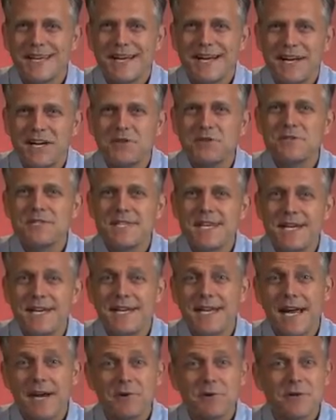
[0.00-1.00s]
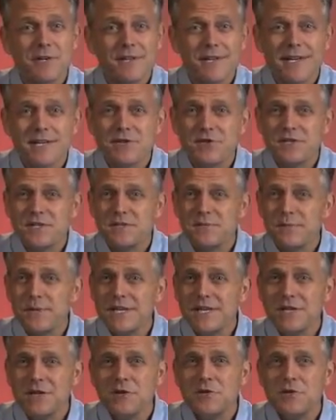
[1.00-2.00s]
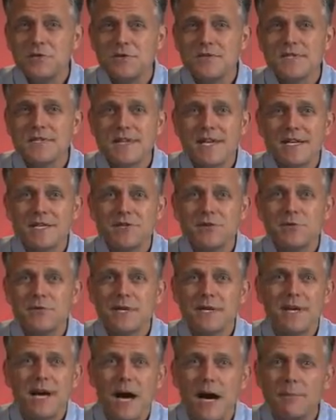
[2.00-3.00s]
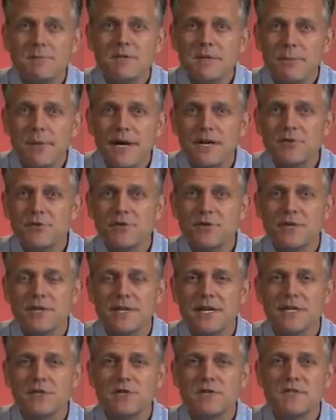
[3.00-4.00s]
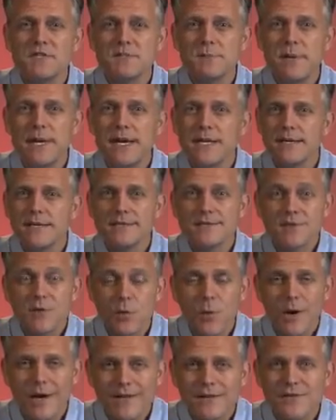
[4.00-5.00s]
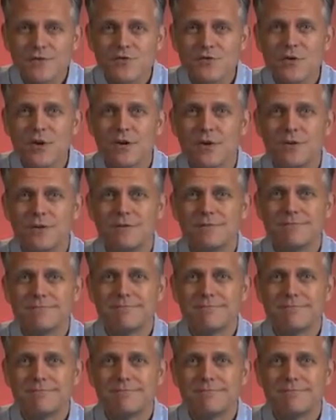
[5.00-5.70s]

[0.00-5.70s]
Understanding how your collection is being used so that you can optimize your collection spend is quite the struggle.